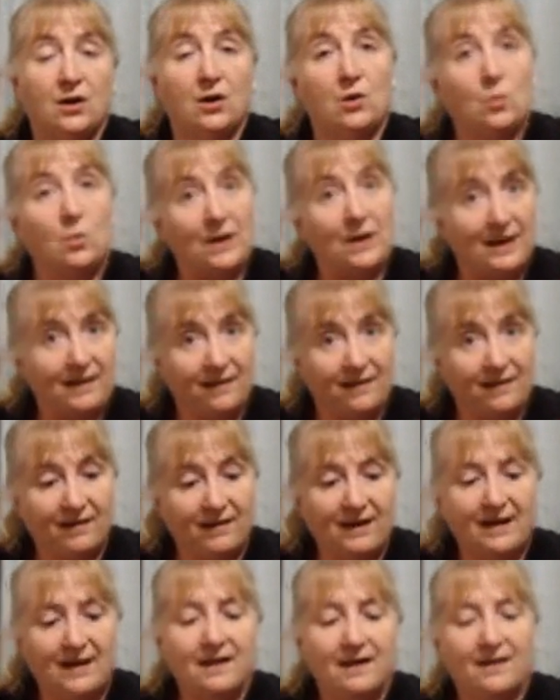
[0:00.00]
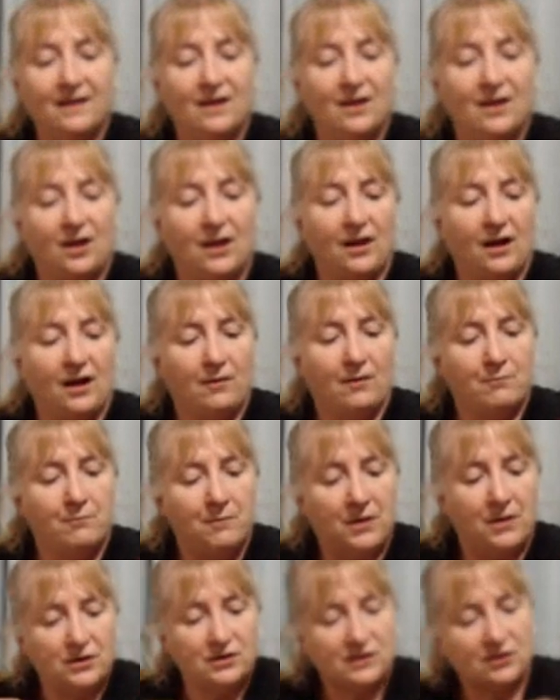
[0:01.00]
Well, one other thing,
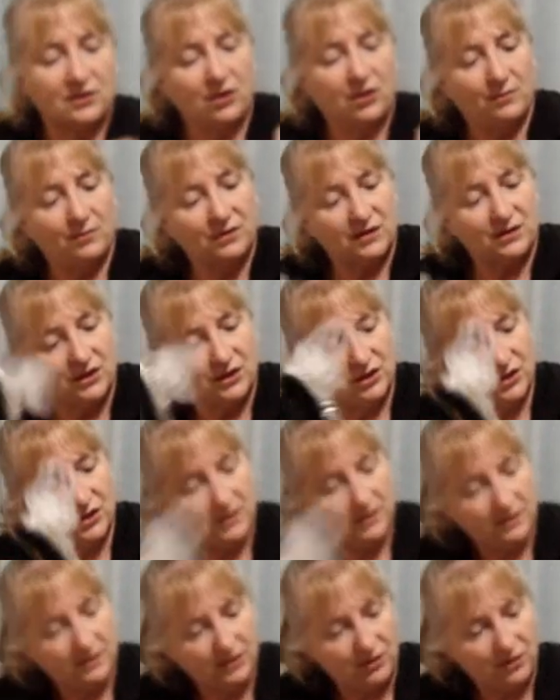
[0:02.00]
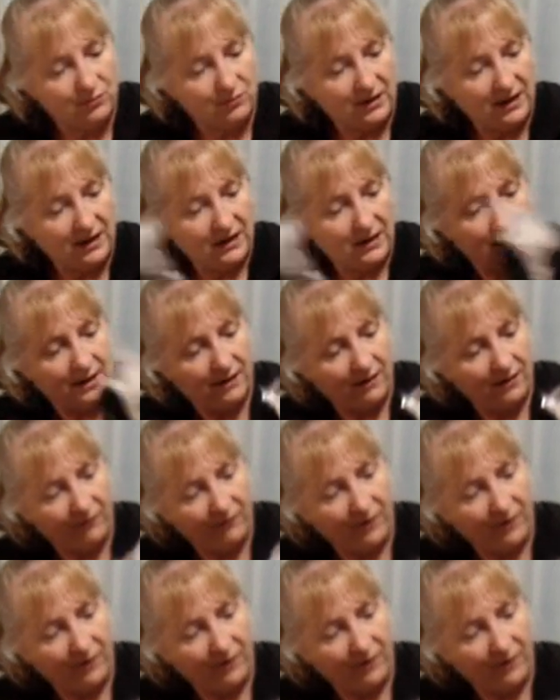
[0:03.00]
most competitions you may